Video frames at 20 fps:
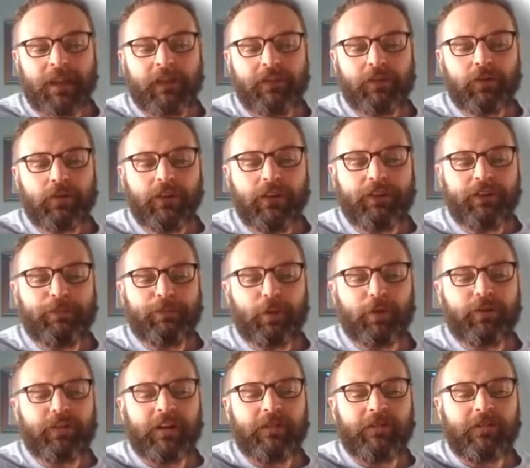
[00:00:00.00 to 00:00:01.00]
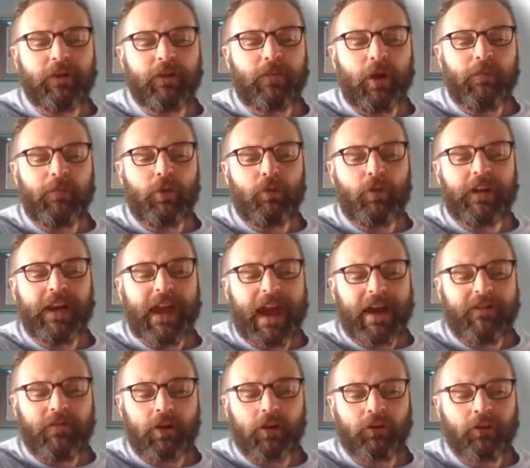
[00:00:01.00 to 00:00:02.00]
So let's pretend for a moment we
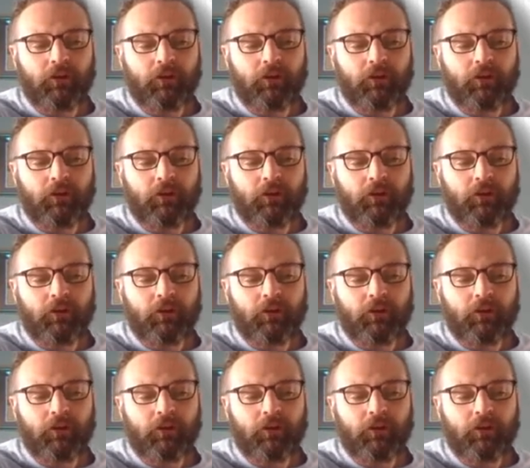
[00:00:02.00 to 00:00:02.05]
have our